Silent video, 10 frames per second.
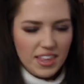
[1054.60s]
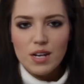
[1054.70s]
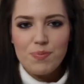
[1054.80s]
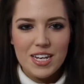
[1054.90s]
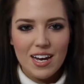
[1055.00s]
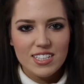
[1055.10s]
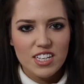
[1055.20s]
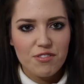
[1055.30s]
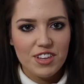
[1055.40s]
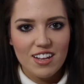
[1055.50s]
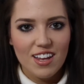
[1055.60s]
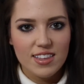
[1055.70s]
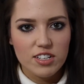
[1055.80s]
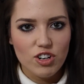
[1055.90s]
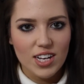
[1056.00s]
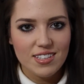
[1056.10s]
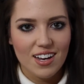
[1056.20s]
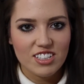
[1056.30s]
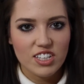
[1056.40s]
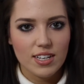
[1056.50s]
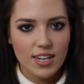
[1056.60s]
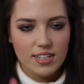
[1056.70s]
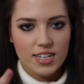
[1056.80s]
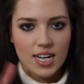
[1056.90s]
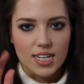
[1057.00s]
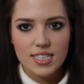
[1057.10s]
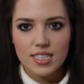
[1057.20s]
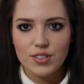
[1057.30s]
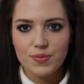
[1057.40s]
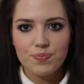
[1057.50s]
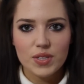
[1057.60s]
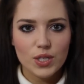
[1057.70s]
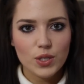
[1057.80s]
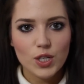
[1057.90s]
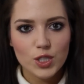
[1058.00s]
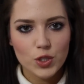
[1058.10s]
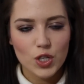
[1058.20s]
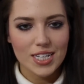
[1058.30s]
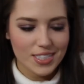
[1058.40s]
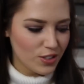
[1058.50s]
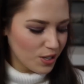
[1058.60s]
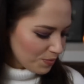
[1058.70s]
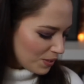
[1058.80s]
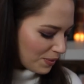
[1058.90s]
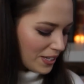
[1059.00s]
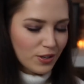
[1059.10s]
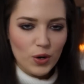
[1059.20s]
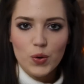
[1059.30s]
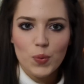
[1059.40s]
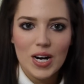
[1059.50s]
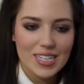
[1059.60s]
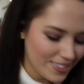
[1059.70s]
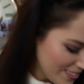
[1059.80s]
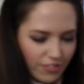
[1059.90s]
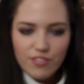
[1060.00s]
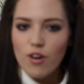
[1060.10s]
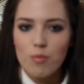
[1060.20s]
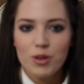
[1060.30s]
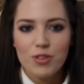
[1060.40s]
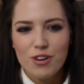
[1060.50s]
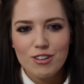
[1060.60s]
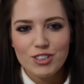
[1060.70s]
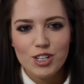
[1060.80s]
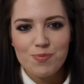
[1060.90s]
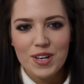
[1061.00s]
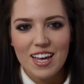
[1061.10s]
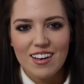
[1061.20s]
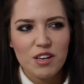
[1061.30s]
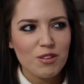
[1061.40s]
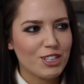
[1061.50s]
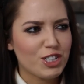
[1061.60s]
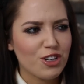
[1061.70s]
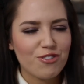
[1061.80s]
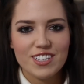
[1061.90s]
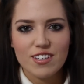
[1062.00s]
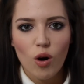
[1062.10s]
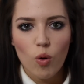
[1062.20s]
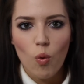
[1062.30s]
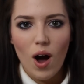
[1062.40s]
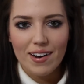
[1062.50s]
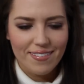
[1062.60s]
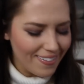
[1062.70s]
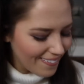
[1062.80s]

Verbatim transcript: That'd be nice over that leather dress actually, it'd add a nice little contrast. Look at me being Gok Wan. If you're from another country, you'll be like, who the chuff is Gok Wan?